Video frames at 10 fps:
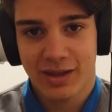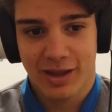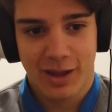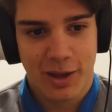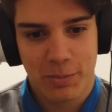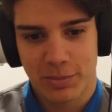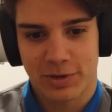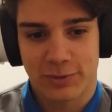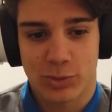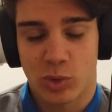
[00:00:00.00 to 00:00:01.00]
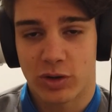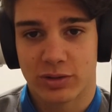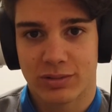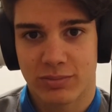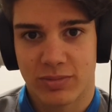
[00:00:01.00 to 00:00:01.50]
If you
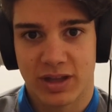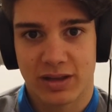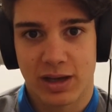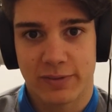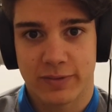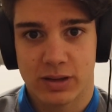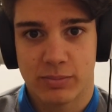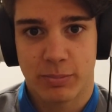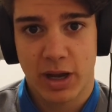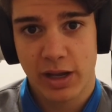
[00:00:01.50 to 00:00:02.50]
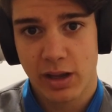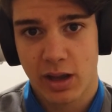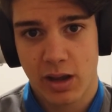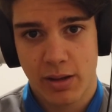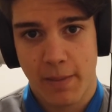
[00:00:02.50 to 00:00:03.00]
want that I film my
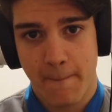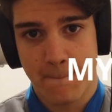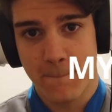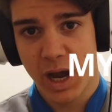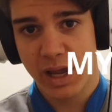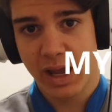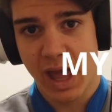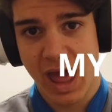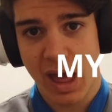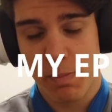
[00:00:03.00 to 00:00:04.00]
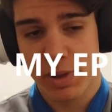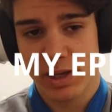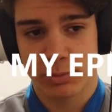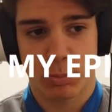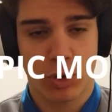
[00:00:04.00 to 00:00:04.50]

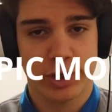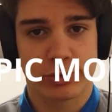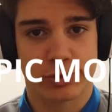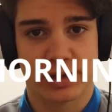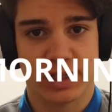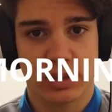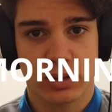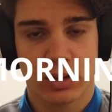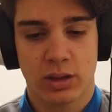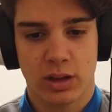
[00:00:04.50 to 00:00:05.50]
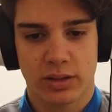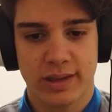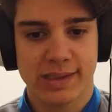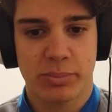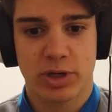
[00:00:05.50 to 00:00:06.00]
epic morning routine,
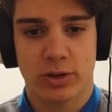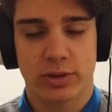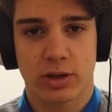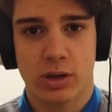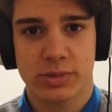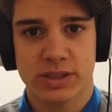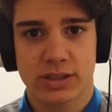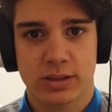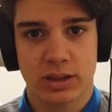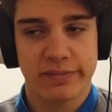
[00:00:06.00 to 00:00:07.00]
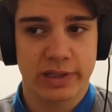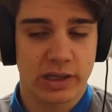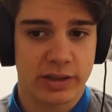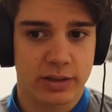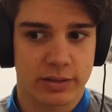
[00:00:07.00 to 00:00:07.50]
then let me know in the comments, leave a
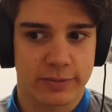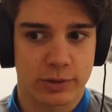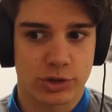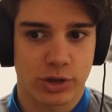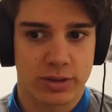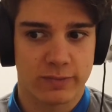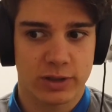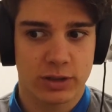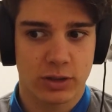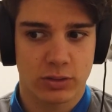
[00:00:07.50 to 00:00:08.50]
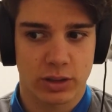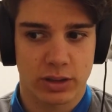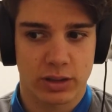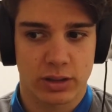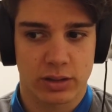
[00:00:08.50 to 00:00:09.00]
like if you enjoyed the video,
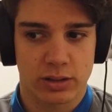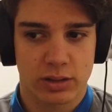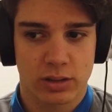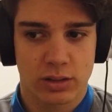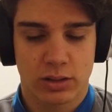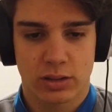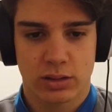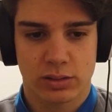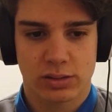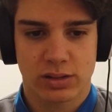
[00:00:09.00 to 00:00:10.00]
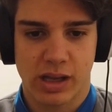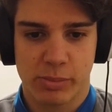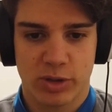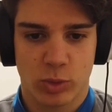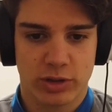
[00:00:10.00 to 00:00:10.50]
and tell
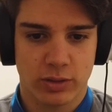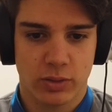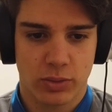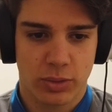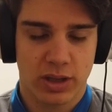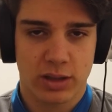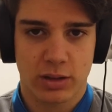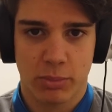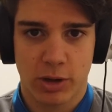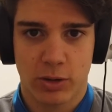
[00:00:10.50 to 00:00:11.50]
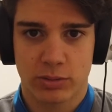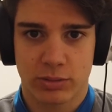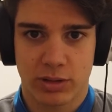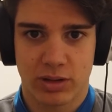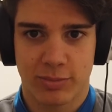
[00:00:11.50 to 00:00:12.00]
me what you think about
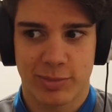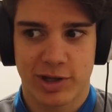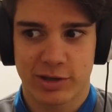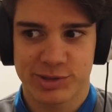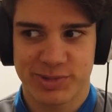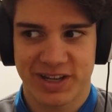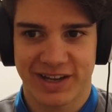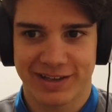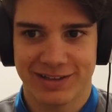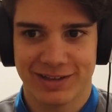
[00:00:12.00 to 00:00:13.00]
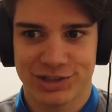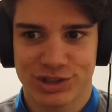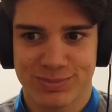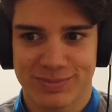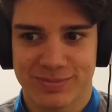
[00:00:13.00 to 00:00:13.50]
me speaking English.